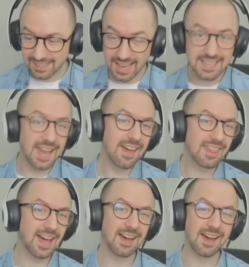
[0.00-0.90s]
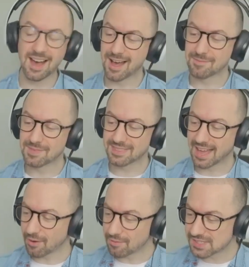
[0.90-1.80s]
I get that. Um, that
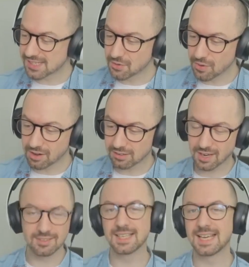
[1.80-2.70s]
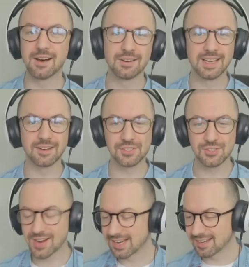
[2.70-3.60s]
obviously you are currently out in
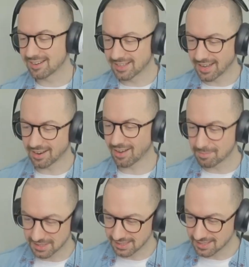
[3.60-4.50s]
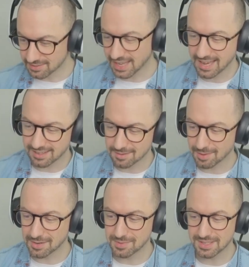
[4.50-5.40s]
Australia and I'm in the UK at the
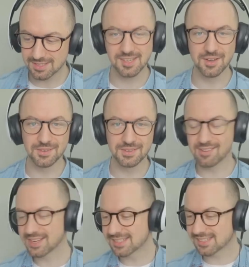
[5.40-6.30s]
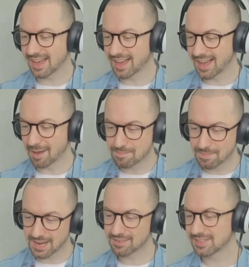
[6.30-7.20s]
moment, so there is uh, a
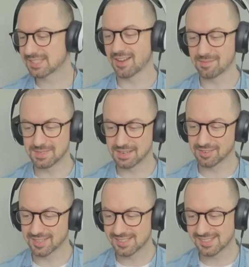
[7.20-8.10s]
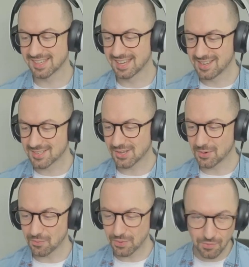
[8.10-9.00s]
bit of a time difference. So
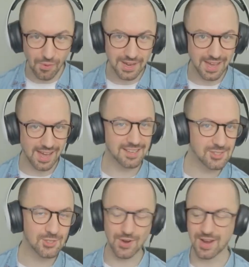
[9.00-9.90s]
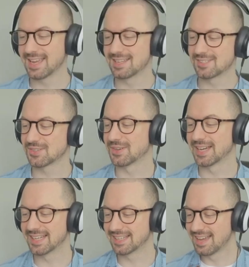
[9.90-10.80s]
we will get straight into
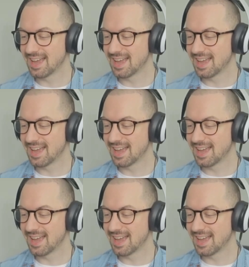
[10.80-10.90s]
it.